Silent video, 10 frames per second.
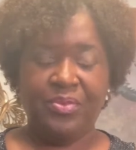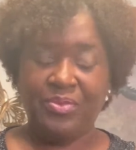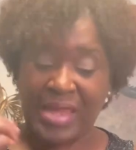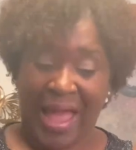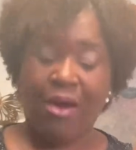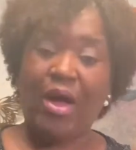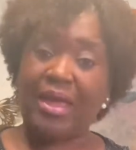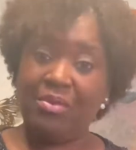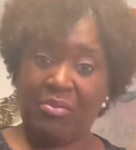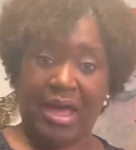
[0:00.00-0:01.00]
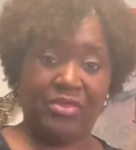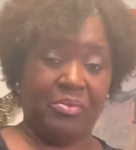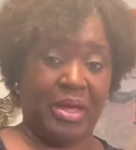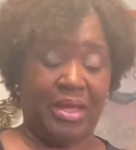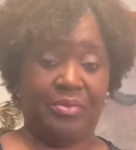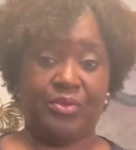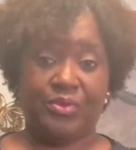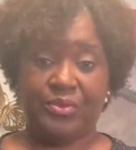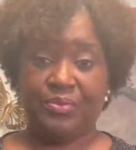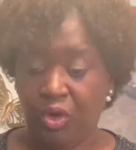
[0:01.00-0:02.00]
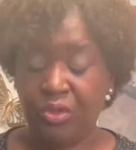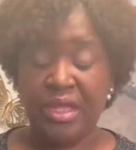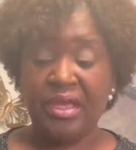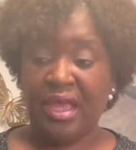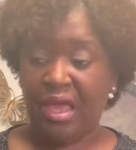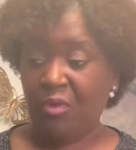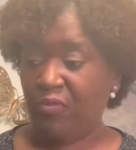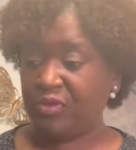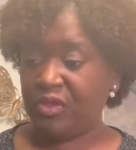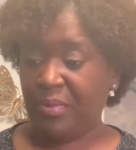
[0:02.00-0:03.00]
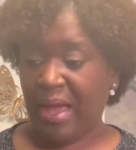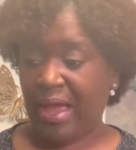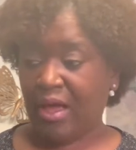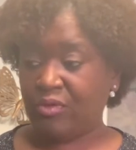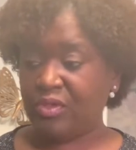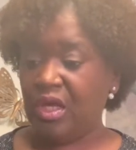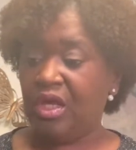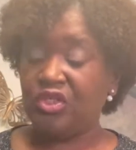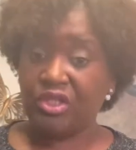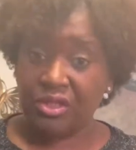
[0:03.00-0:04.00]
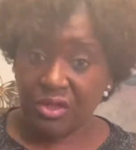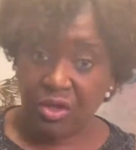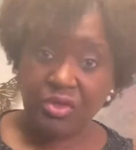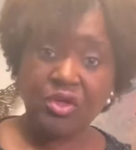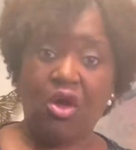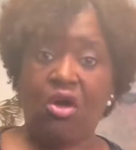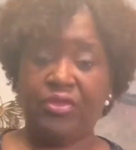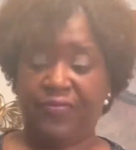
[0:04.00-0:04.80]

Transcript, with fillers: Now I can buy the Bibles. Monique came over to my house. She cooked all the